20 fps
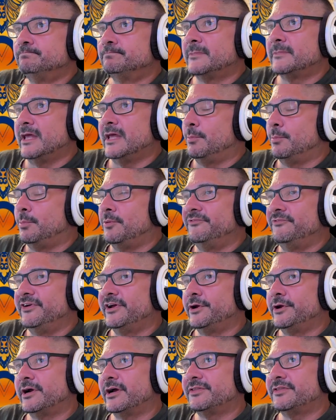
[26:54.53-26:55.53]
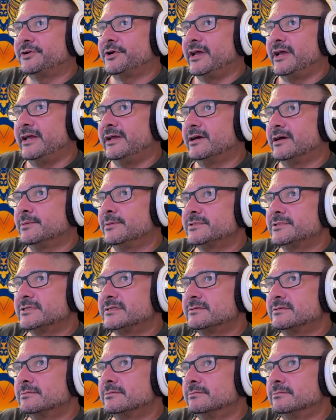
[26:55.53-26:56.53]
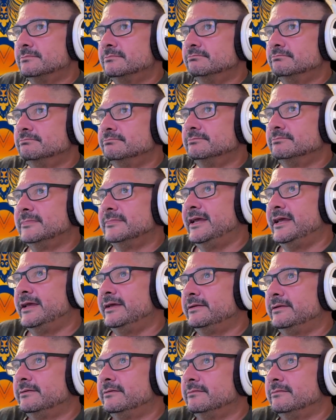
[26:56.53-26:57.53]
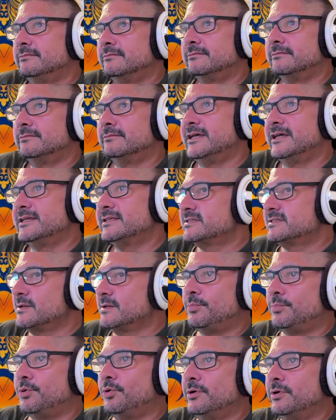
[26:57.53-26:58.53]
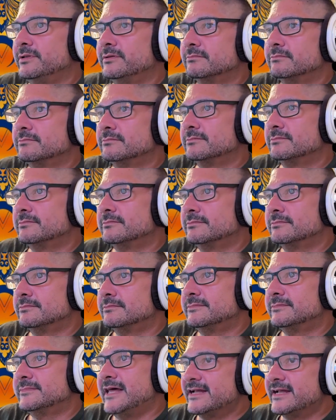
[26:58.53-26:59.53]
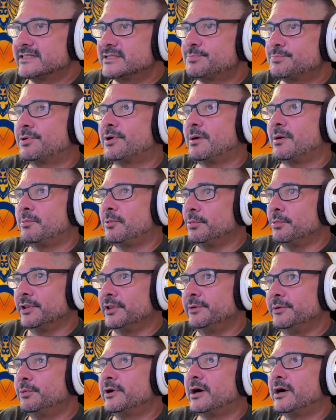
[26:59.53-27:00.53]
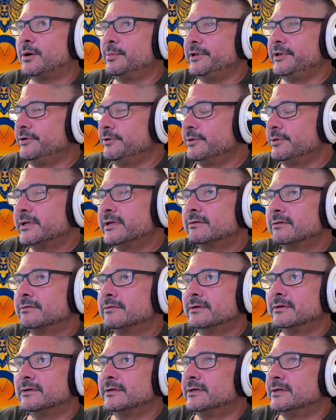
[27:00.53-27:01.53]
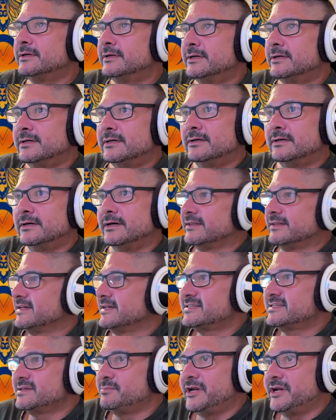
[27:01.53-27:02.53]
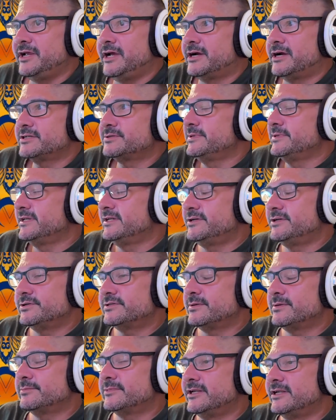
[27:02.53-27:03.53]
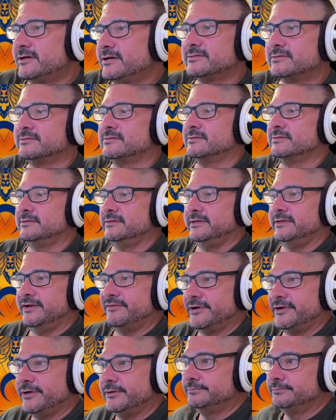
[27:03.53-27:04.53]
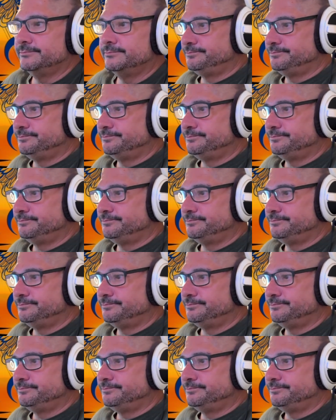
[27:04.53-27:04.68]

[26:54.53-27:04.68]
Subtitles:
help them figure out their hangups. And at some point, that's probably what I'll be doing. Unless somebody hires me to do something else. You never know.